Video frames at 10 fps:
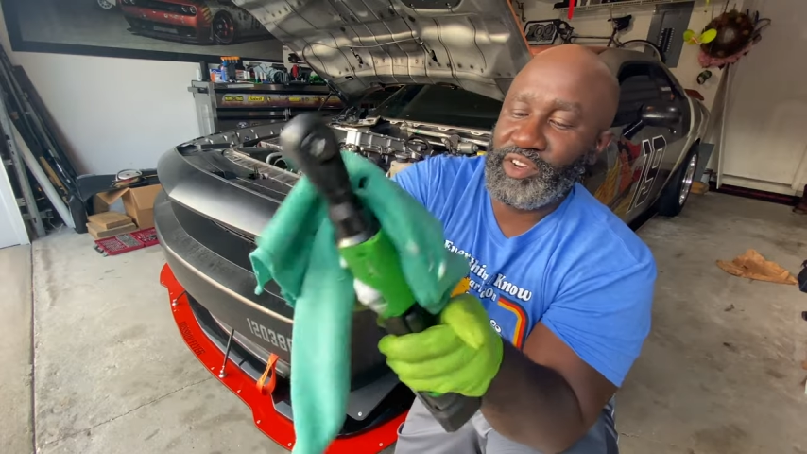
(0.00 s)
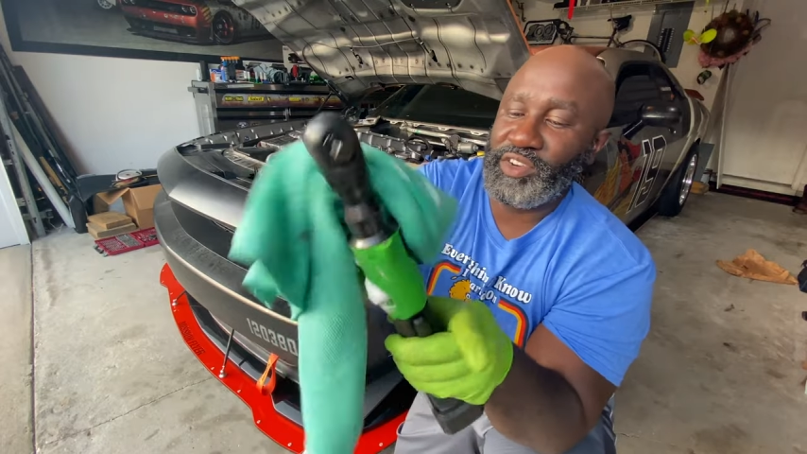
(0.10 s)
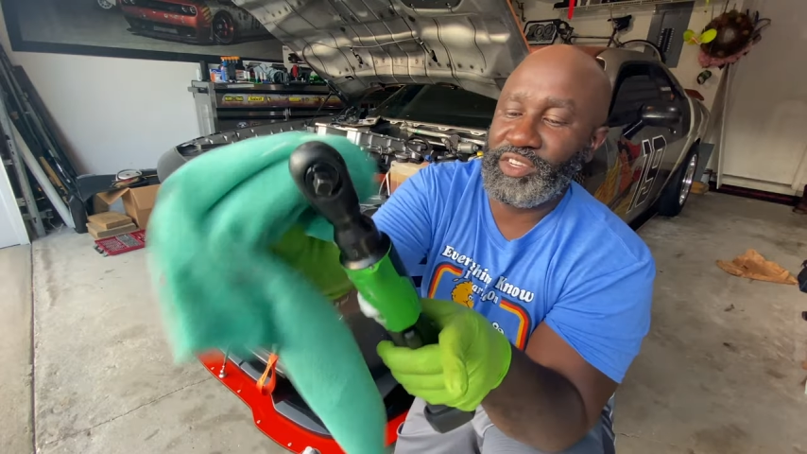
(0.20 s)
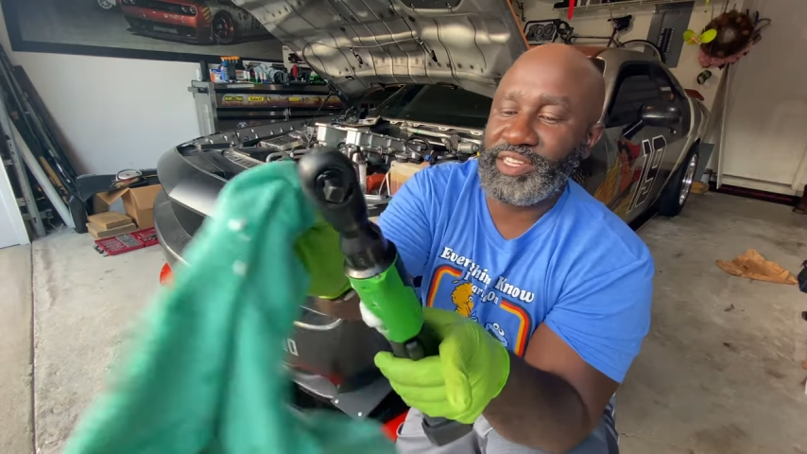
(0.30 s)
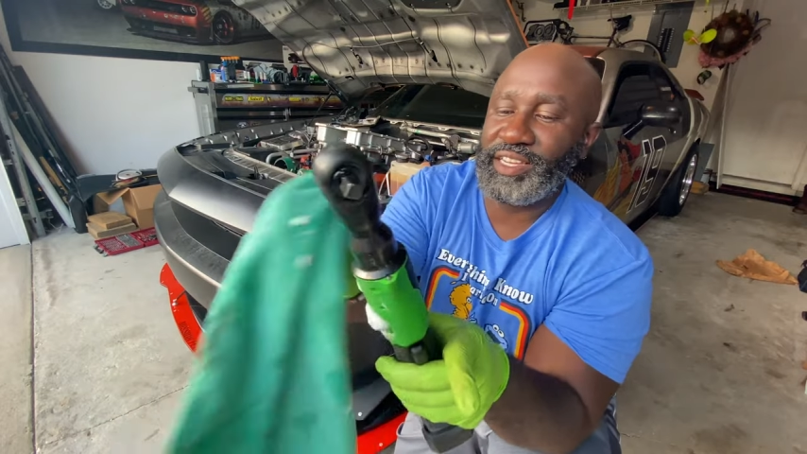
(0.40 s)

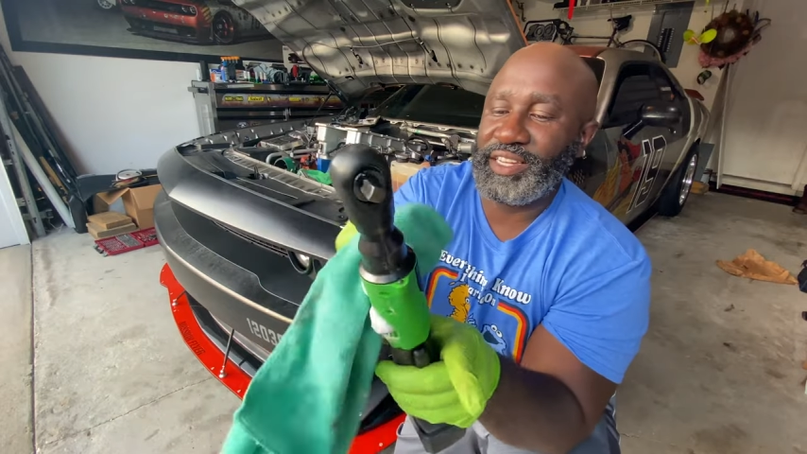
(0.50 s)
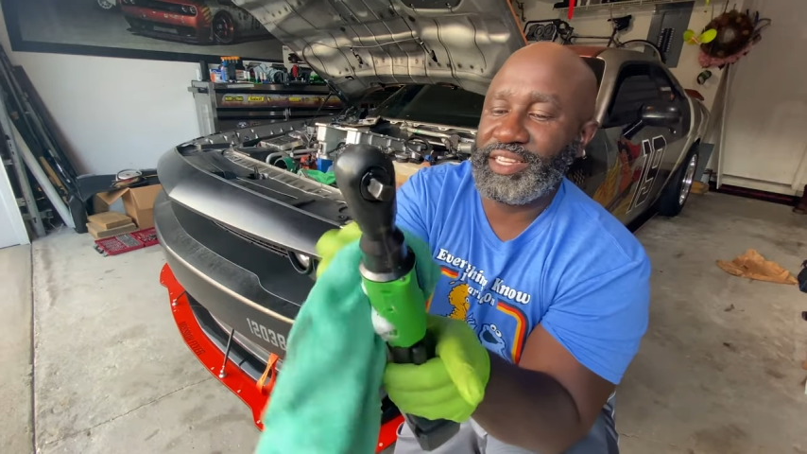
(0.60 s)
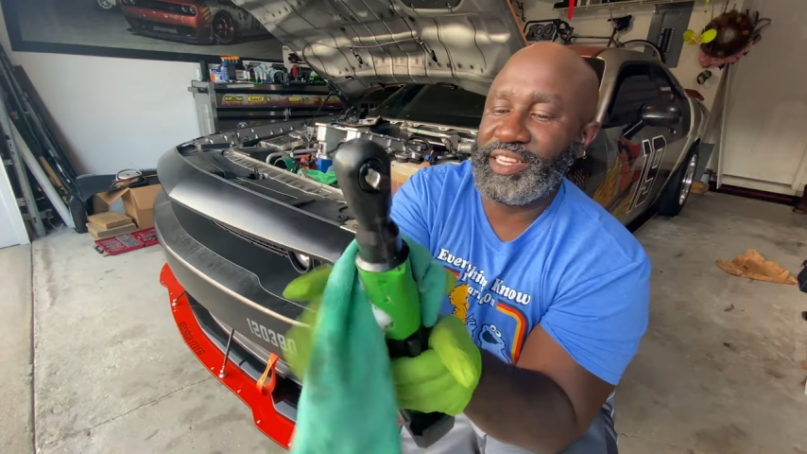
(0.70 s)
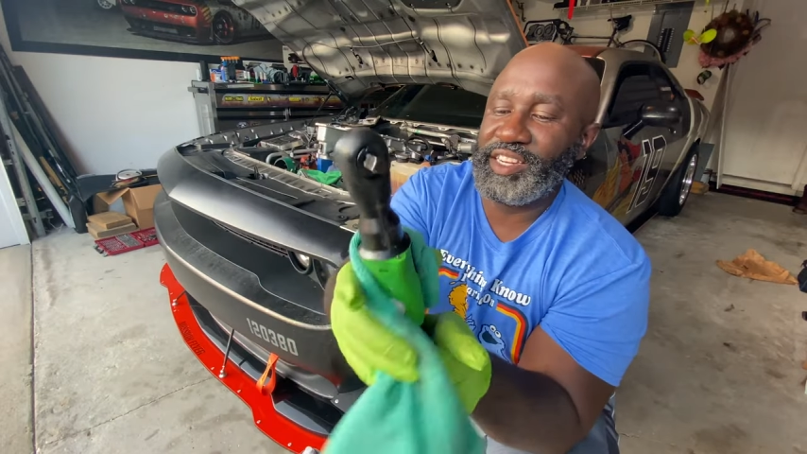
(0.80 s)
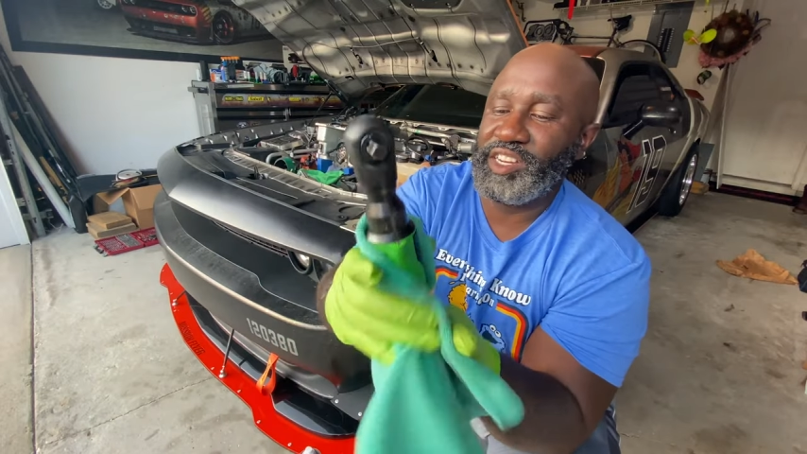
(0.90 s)
on cleaning